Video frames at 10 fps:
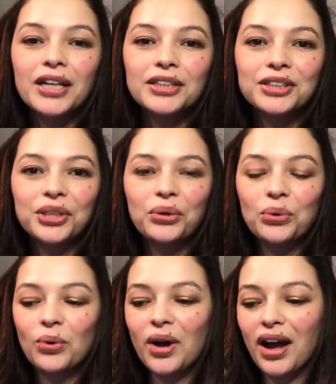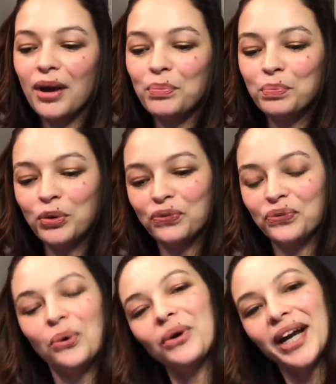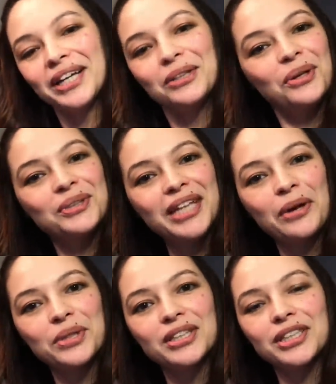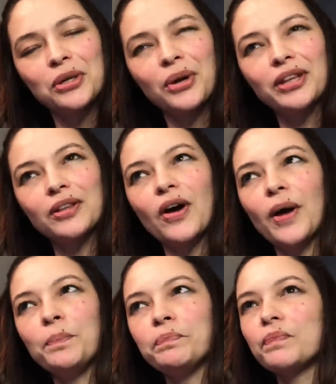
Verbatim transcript: So before I close out this year, I thought,